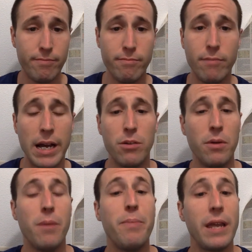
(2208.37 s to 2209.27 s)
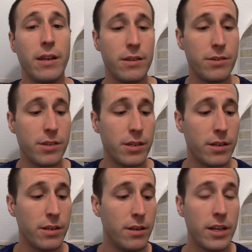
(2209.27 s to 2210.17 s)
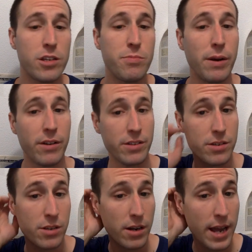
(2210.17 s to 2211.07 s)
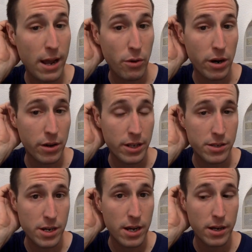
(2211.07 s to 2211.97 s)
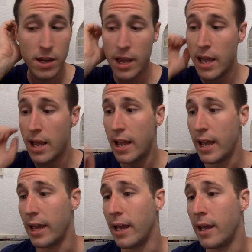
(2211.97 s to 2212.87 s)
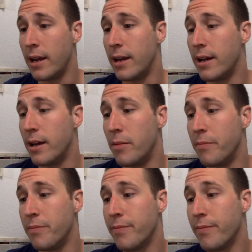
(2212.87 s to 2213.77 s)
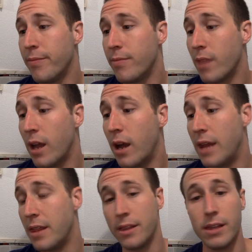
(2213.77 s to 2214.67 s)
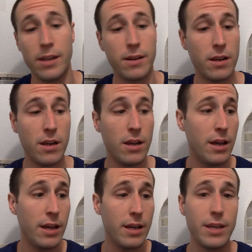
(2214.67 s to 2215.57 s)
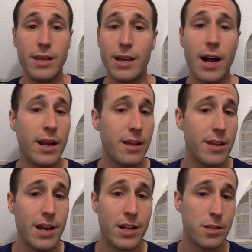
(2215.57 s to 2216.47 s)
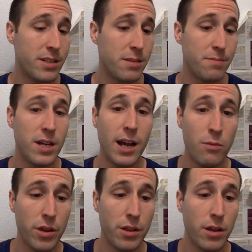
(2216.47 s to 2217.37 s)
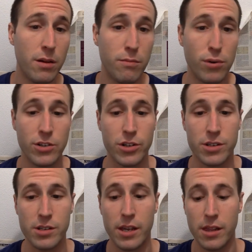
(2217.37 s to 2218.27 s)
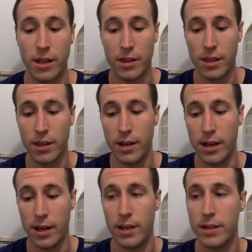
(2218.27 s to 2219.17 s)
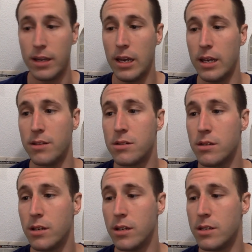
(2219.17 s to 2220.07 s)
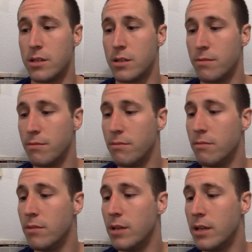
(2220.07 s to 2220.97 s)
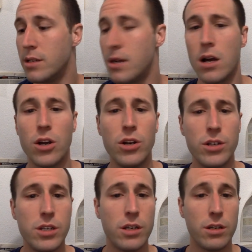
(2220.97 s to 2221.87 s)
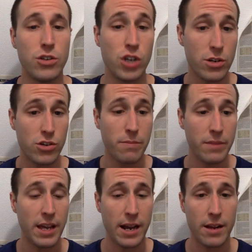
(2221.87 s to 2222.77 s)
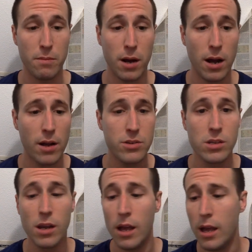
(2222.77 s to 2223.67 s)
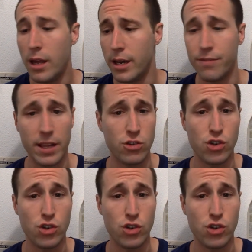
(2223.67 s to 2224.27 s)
own opinions and experiences on how it all gets done. And I think that you gotta spend some time with brushes. I think that it's not good to judge something out of the box. If like